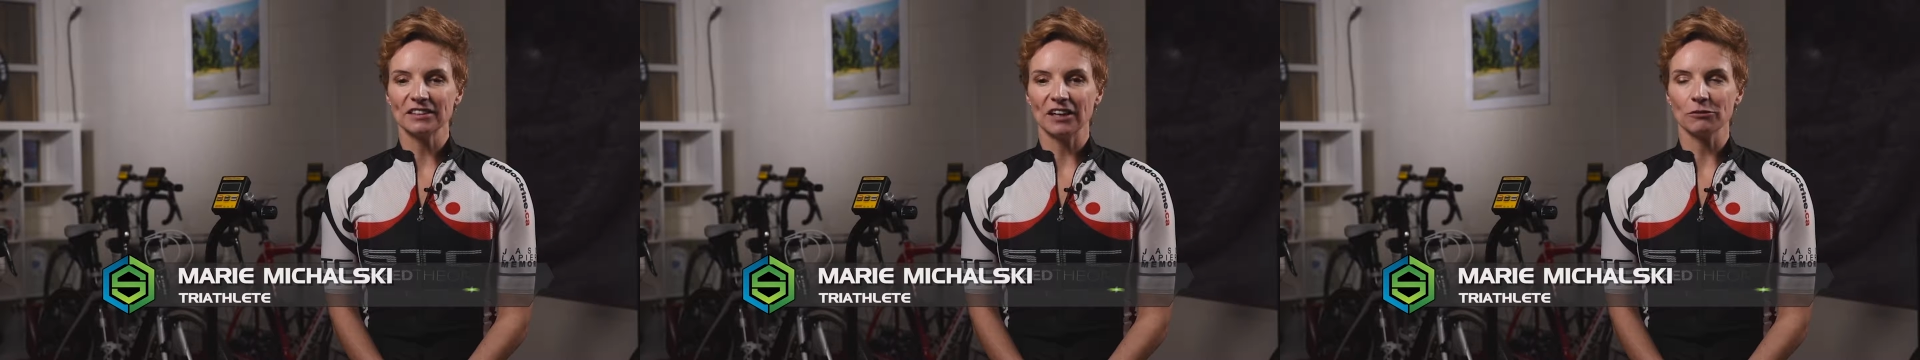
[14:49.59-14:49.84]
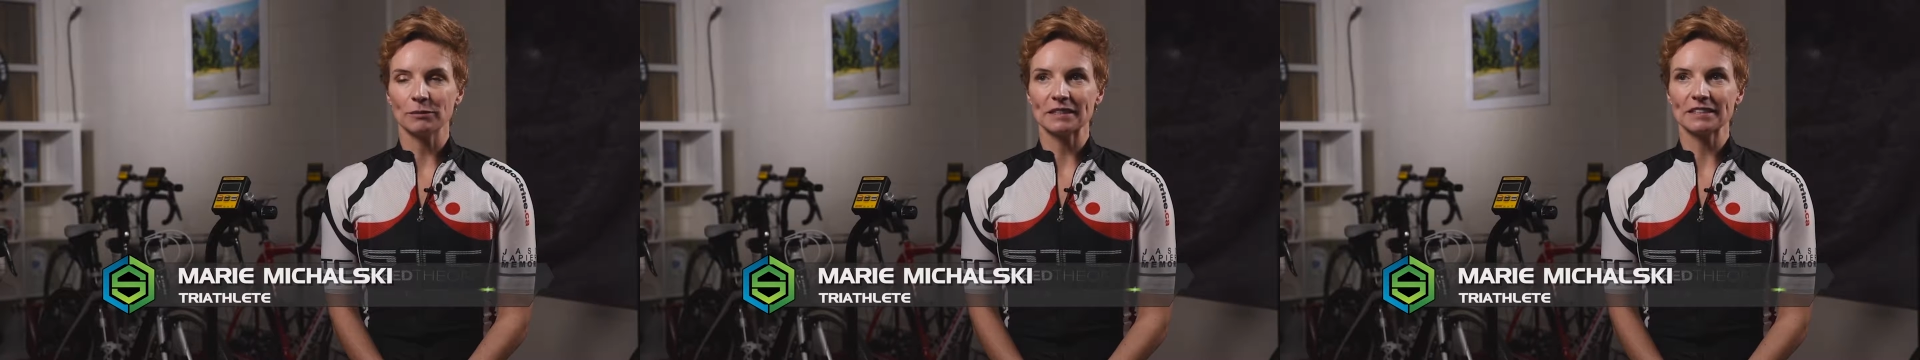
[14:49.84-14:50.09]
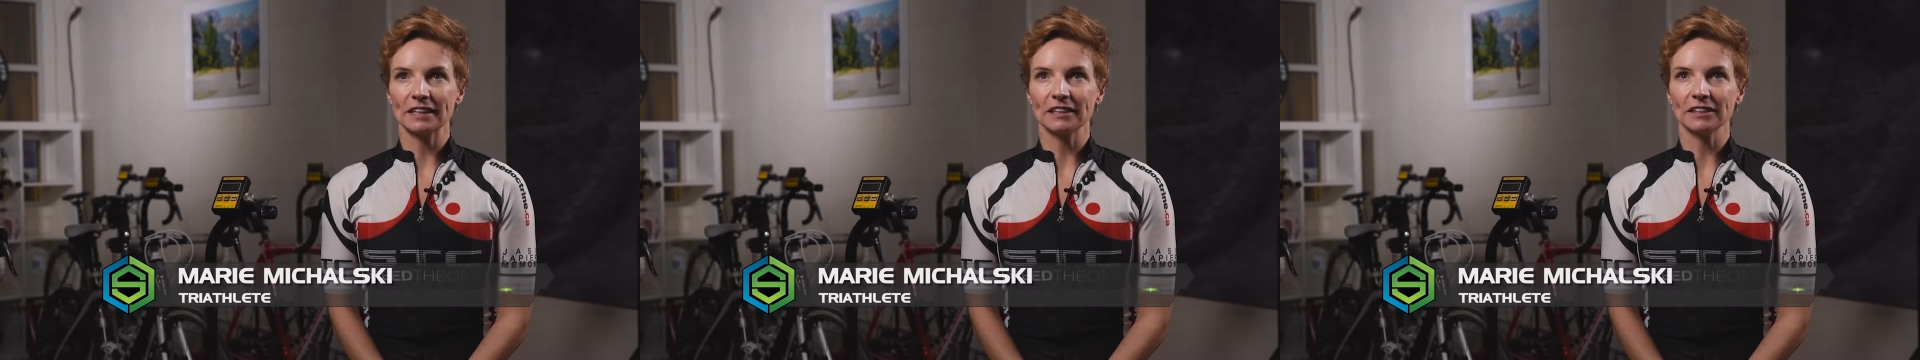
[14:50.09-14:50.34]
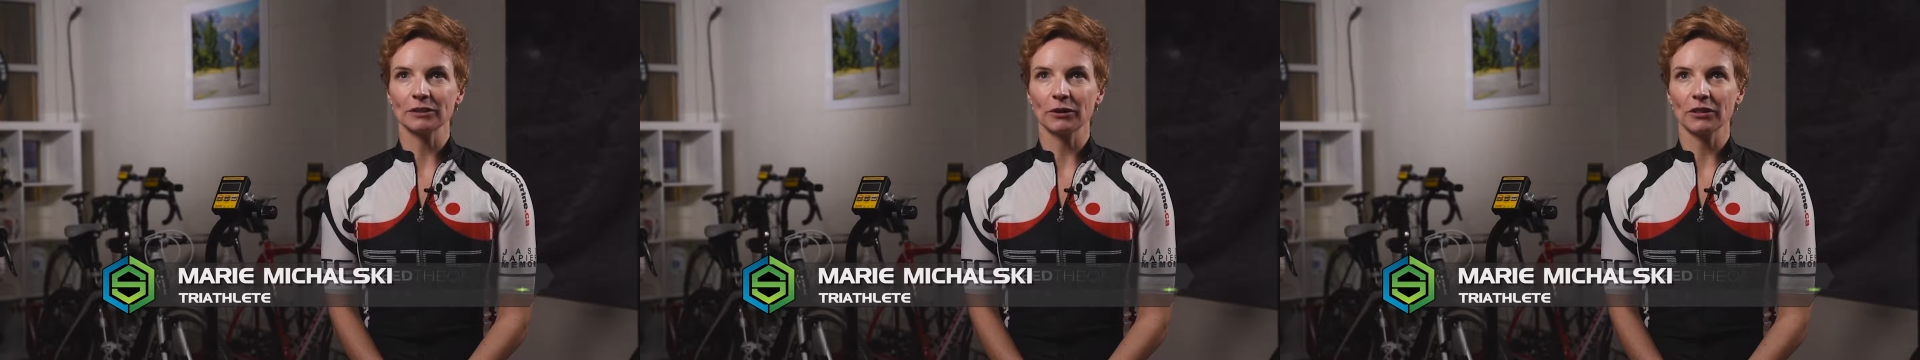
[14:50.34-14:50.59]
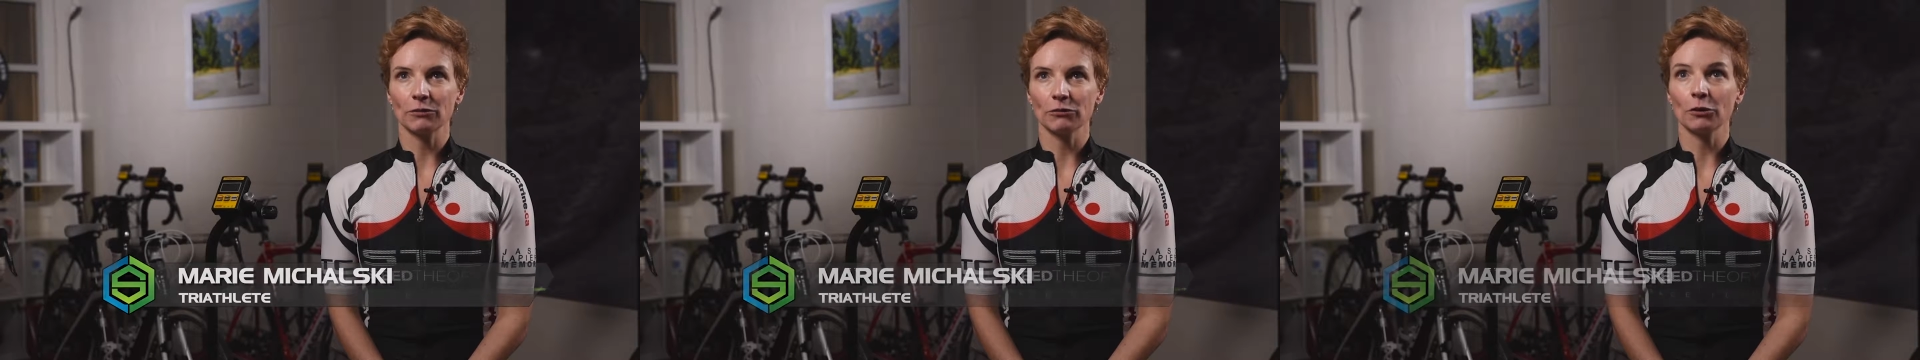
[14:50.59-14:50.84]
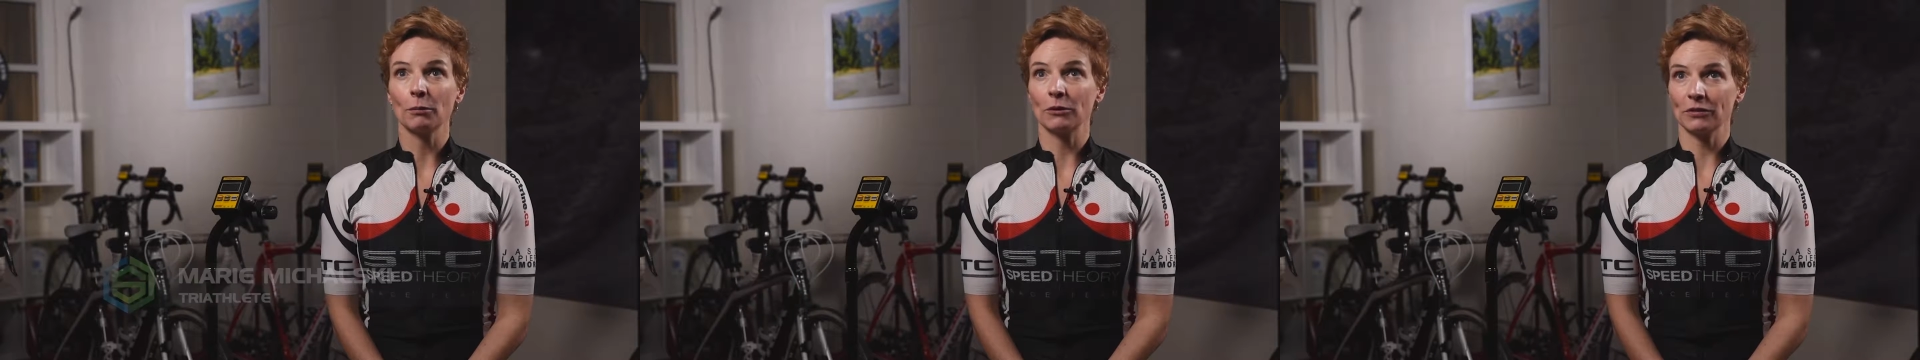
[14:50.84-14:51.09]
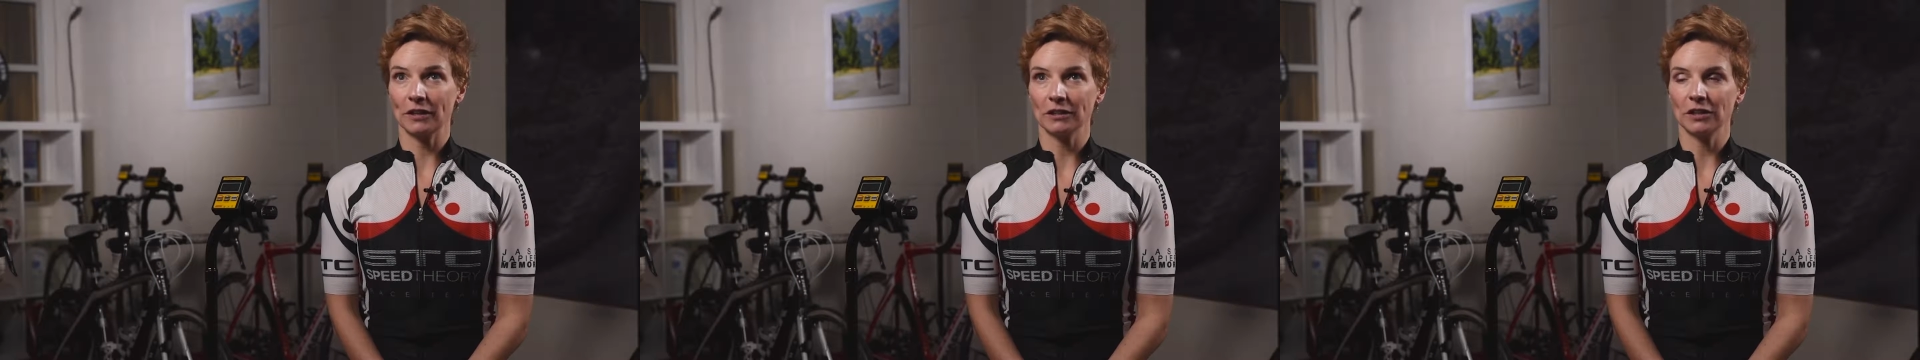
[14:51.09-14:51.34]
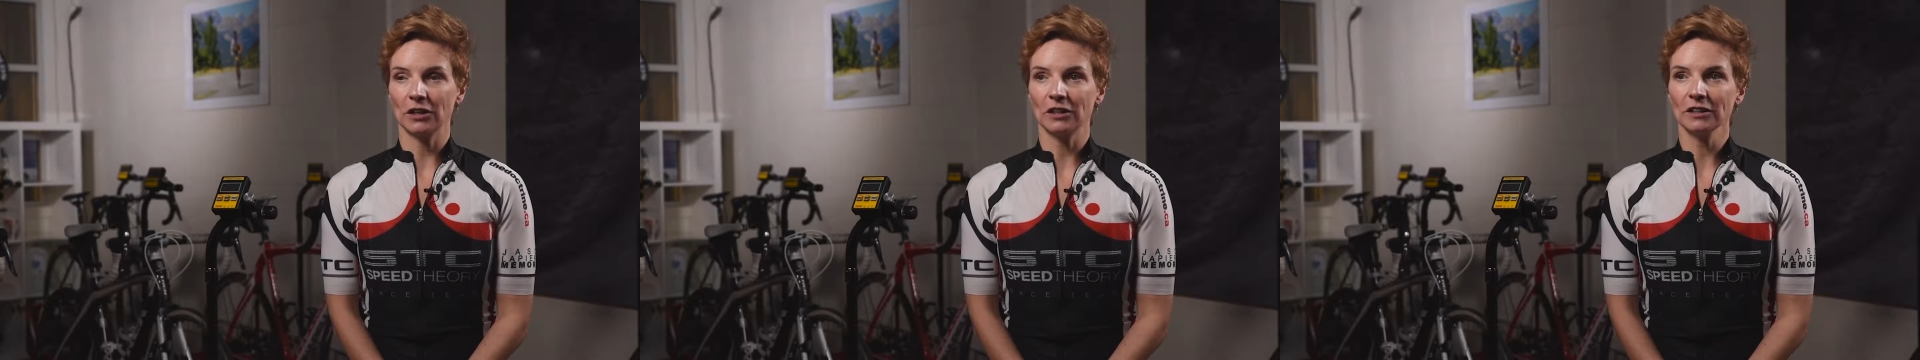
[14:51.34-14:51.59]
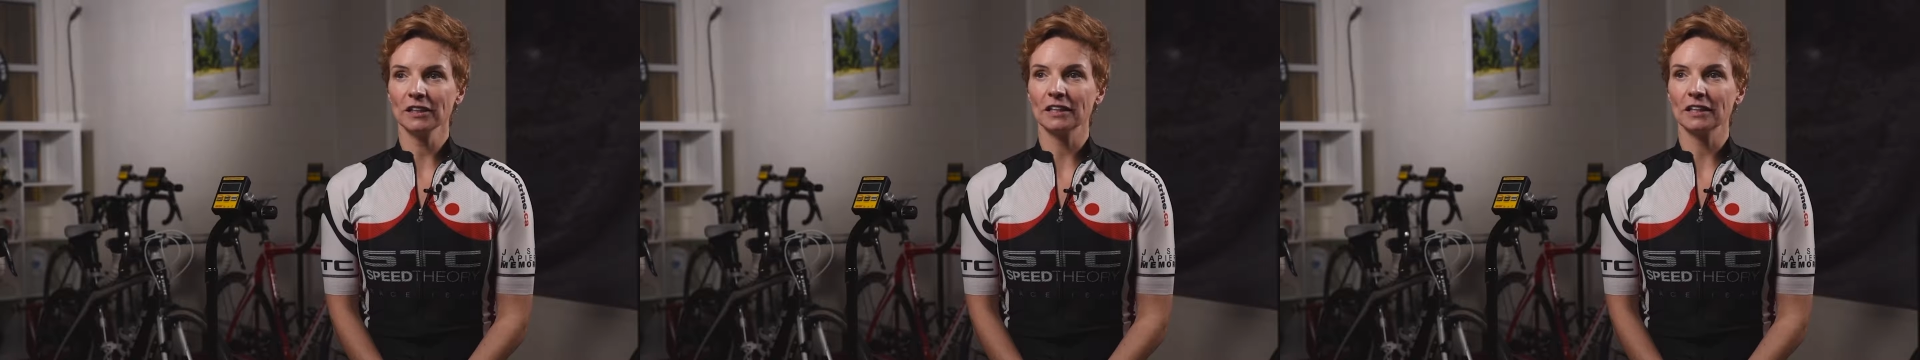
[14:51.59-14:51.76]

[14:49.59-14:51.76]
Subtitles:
I've been cycling with him for about that long,